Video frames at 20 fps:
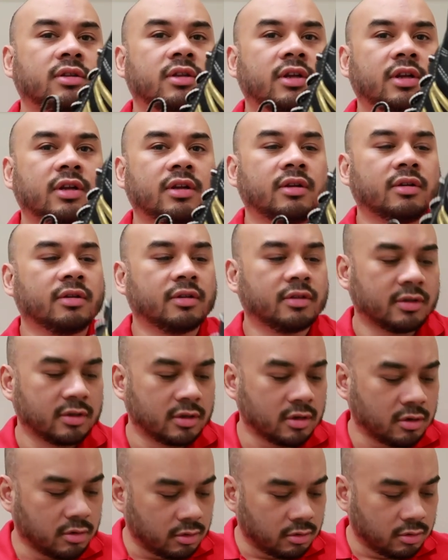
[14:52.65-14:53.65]
Like,
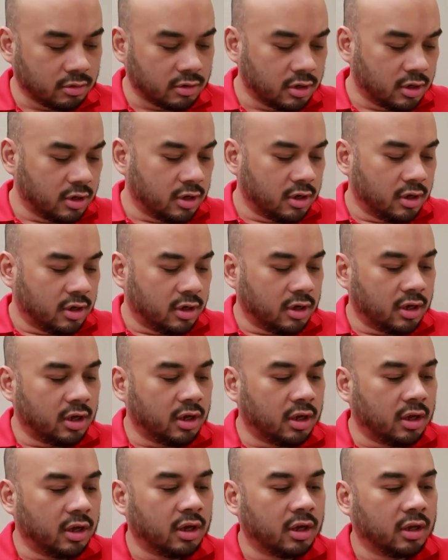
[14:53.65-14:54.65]
so
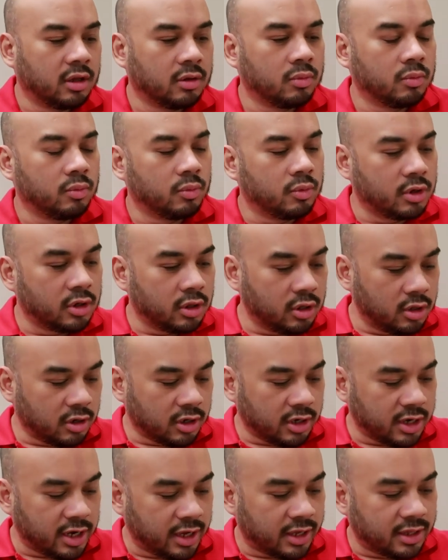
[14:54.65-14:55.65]
it will
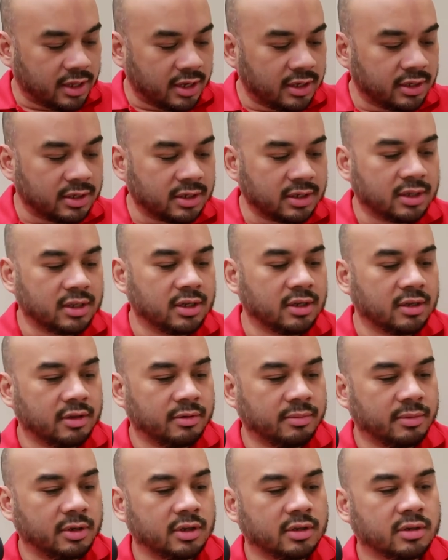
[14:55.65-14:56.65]
look like this.
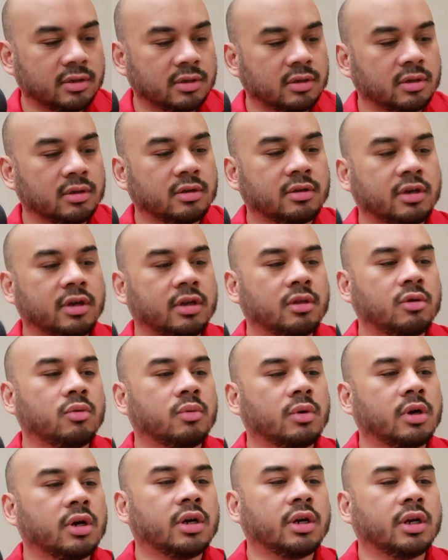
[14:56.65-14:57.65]
Let me just try to
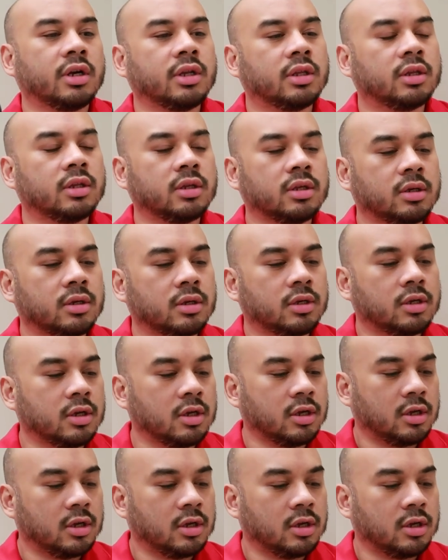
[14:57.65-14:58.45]
wear it.